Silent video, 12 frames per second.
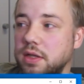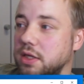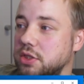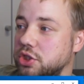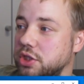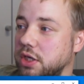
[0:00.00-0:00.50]

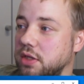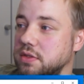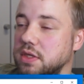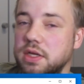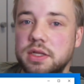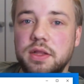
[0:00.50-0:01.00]
Let's
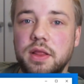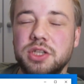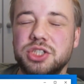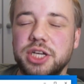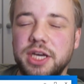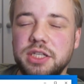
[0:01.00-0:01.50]
change
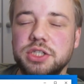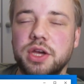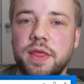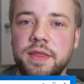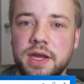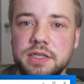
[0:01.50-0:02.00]

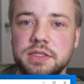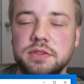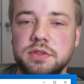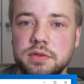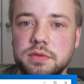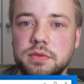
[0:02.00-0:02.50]
that
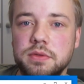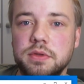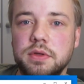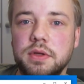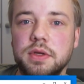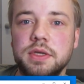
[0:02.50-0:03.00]
to
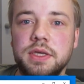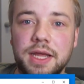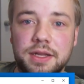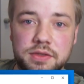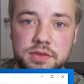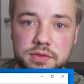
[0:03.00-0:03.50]

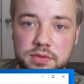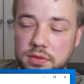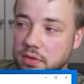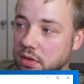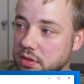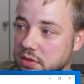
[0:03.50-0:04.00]
get,
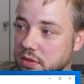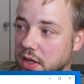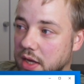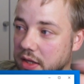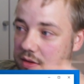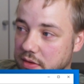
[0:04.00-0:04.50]
not
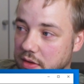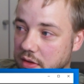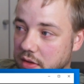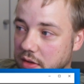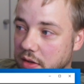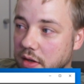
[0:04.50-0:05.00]
add
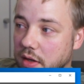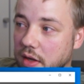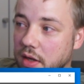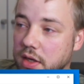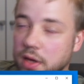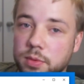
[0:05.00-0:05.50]

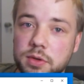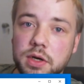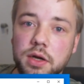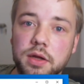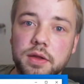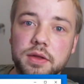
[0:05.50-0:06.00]
the
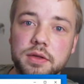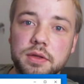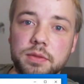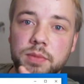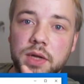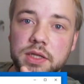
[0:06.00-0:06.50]
camera,
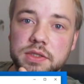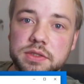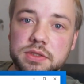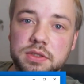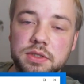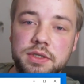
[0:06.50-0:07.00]
but
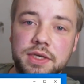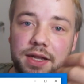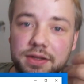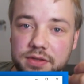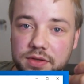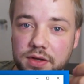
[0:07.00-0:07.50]

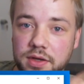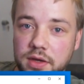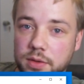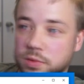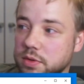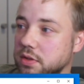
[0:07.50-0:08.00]
get the
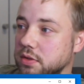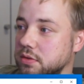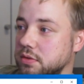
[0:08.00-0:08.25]
camera.